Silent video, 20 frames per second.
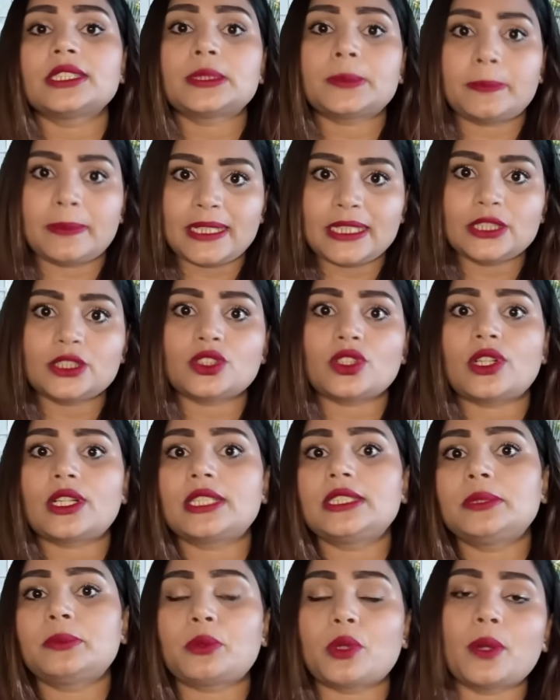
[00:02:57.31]
space or
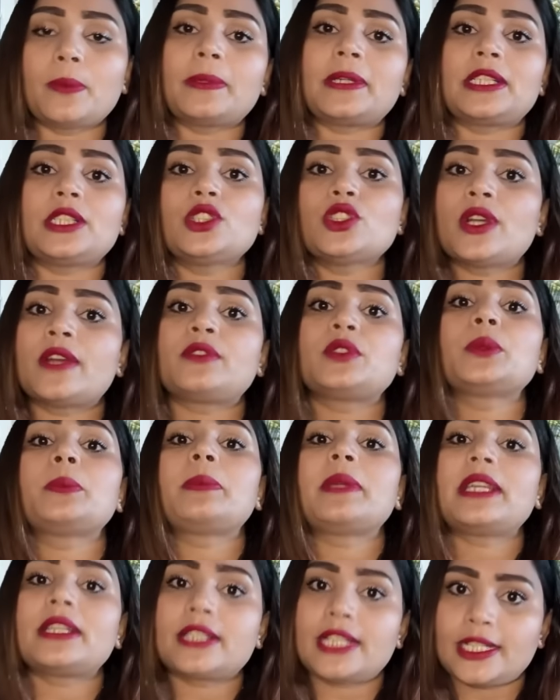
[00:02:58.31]
any property, you have to
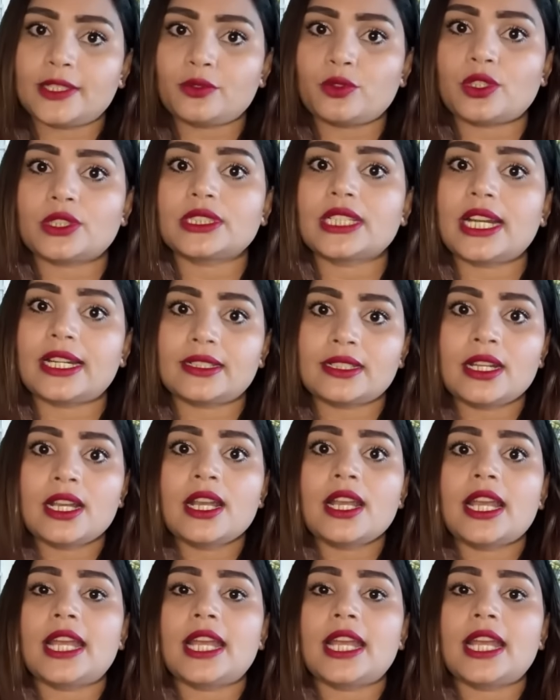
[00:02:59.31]
pay rent for that.